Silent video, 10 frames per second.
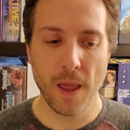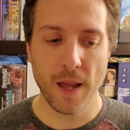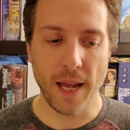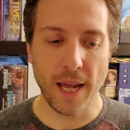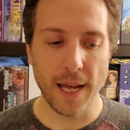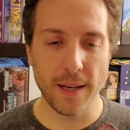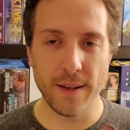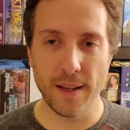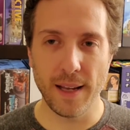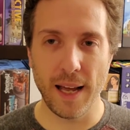
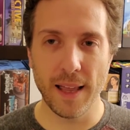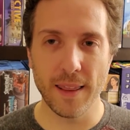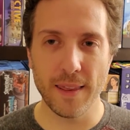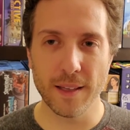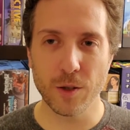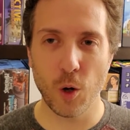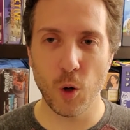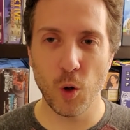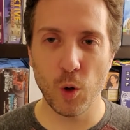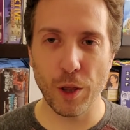And this
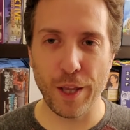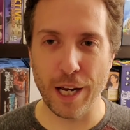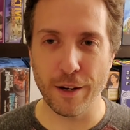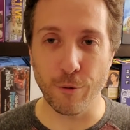whole thing